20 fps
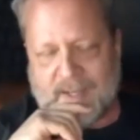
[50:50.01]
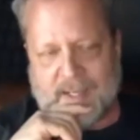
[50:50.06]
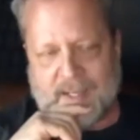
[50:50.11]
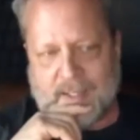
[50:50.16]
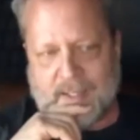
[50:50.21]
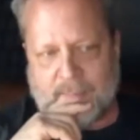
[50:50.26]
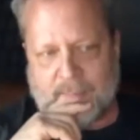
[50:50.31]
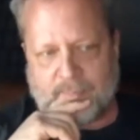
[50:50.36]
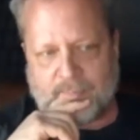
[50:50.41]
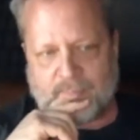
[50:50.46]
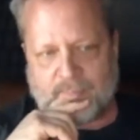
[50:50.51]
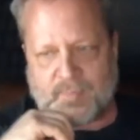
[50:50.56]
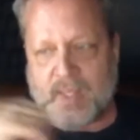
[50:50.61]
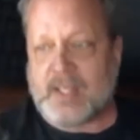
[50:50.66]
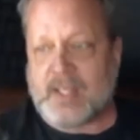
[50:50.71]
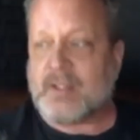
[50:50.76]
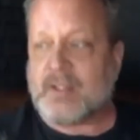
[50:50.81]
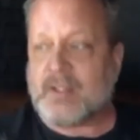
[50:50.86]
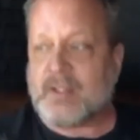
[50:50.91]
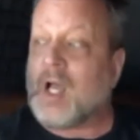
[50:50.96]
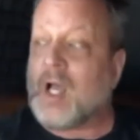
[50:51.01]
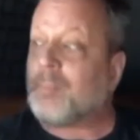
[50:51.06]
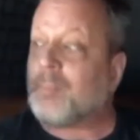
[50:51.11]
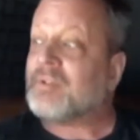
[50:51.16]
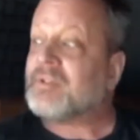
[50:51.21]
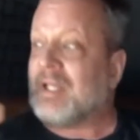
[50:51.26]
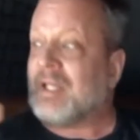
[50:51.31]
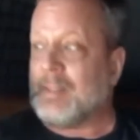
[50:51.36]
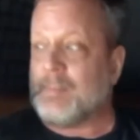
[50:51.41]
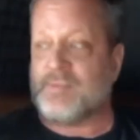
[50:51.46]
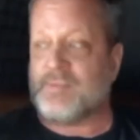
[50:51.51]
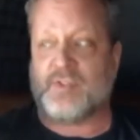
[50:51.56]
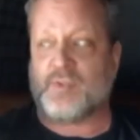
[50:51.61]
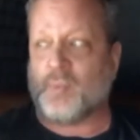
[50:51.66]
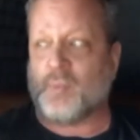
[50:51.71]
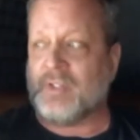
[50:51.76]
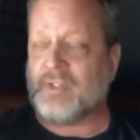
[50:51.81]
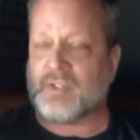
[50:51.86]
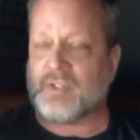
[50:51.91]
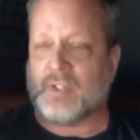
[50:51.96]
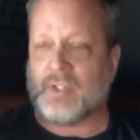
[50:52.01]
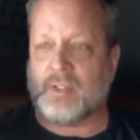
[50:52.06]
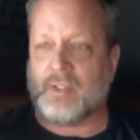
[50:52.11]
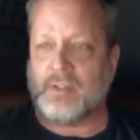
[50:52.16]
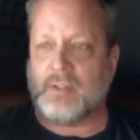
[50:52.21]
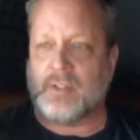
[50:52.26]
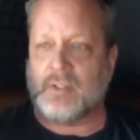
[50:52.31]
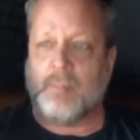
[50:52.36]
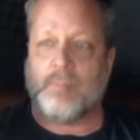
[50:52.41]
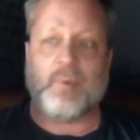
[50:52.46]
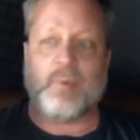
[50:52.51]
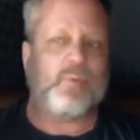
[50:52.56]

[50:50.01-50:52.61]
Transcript: And a couple times this winter,